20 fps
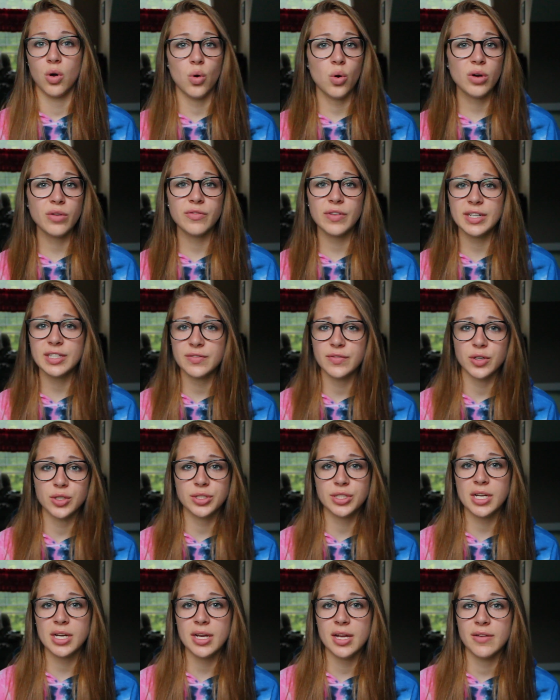Or vice
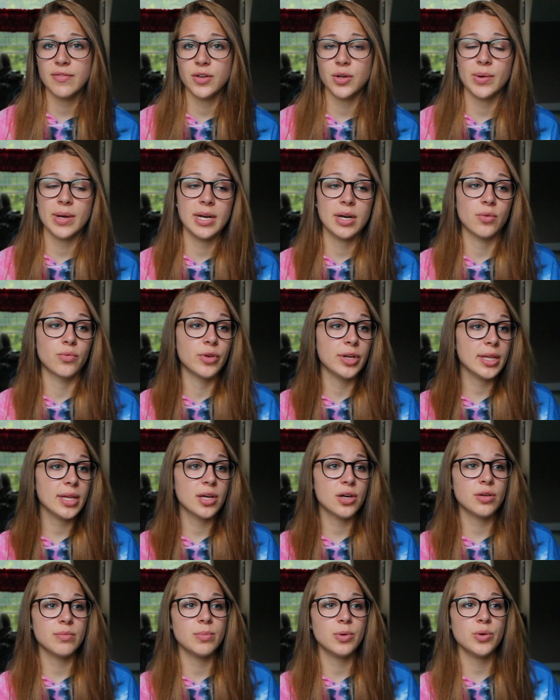versa, if you're in a really
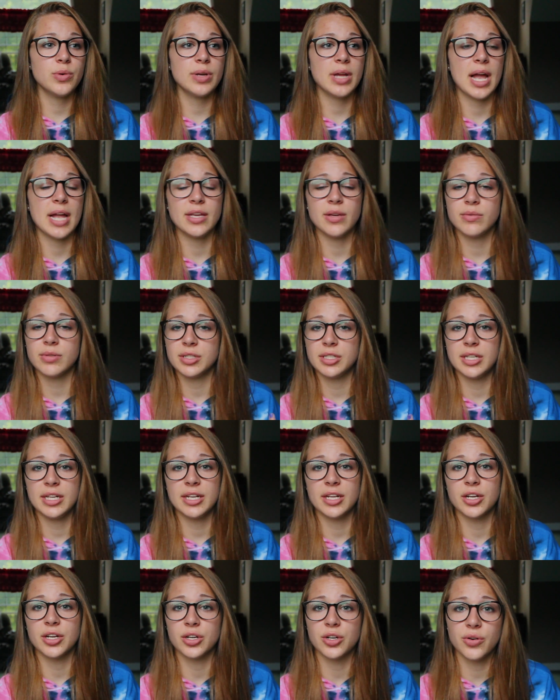good mood and you just
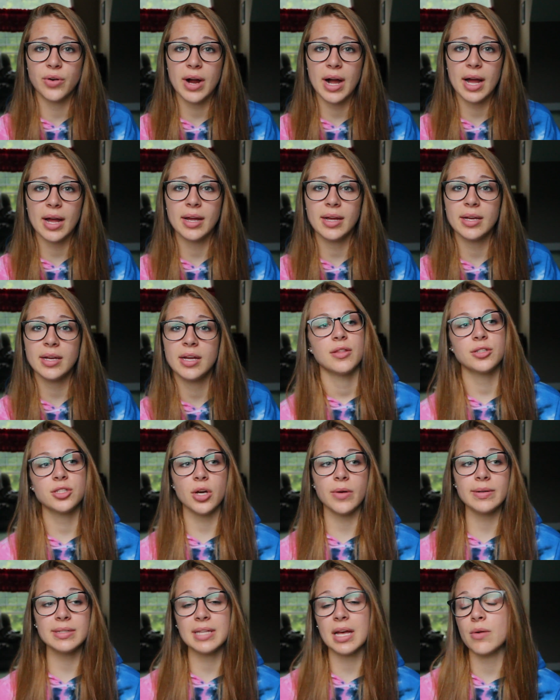need a good cry. There's
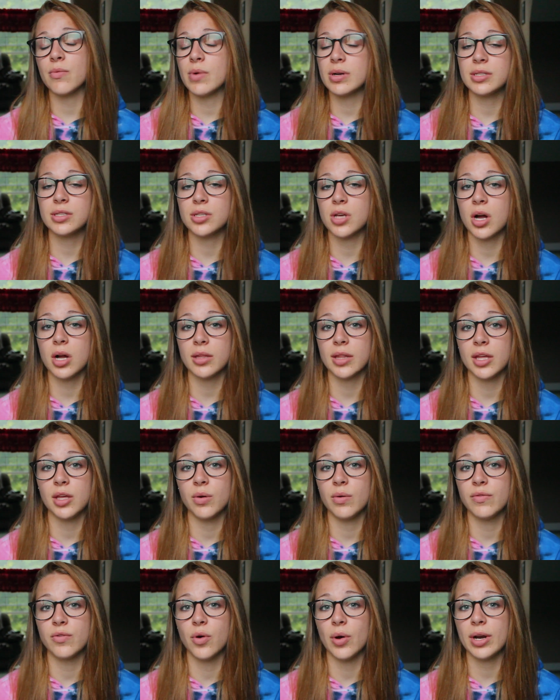always that one song that
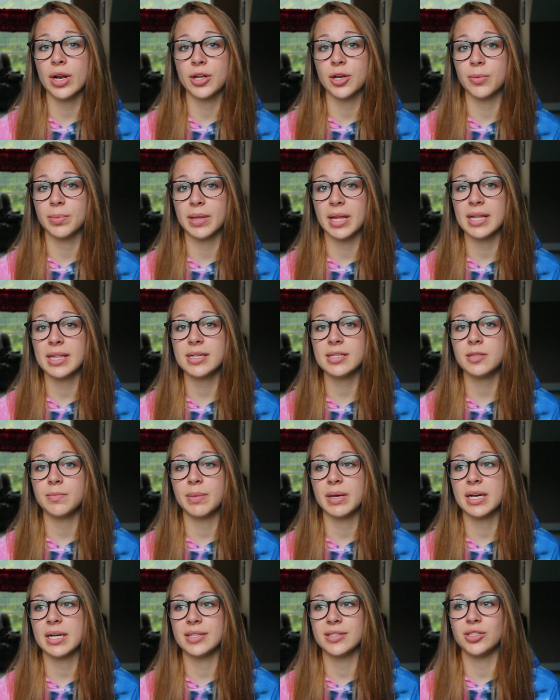you avoid on your playlist
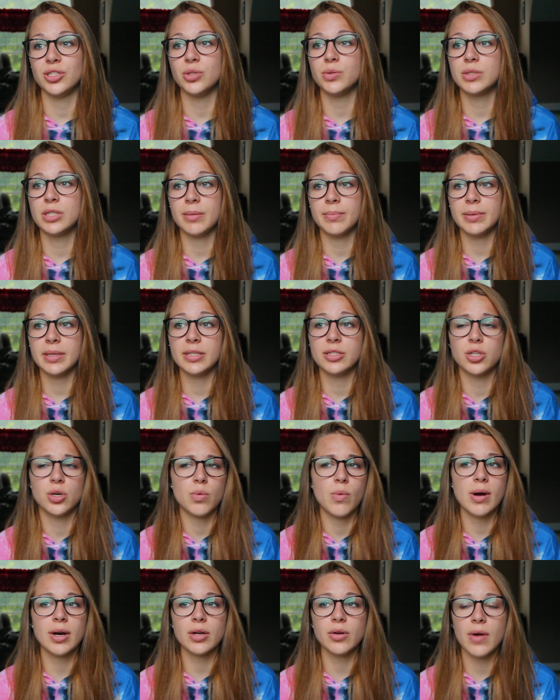because you simply
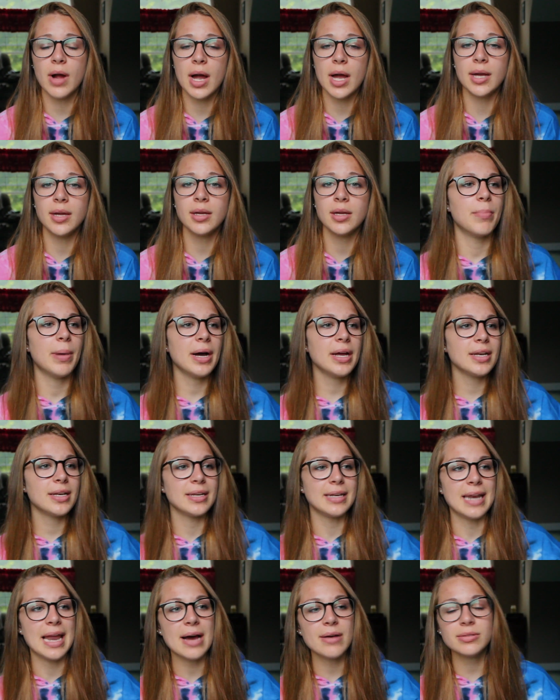don't want to cry,
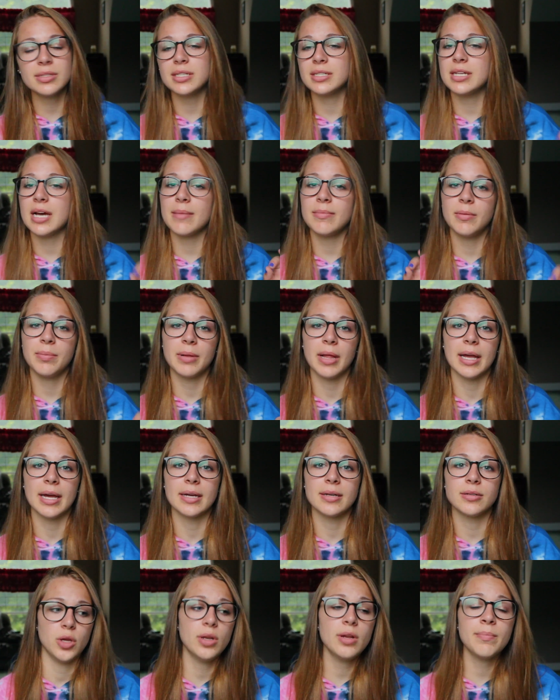but now's the time to play
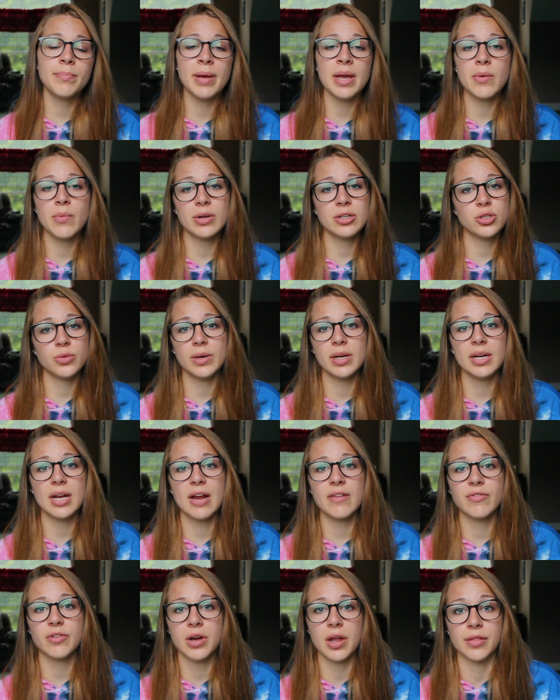it. You didn't pay
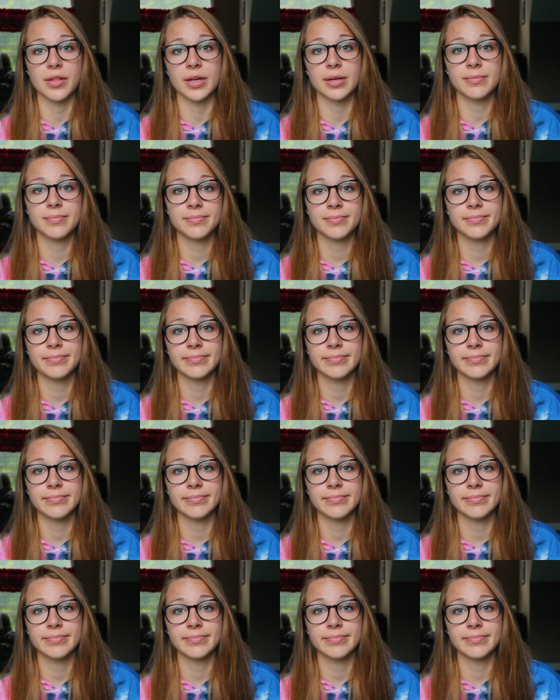$129 for nothing.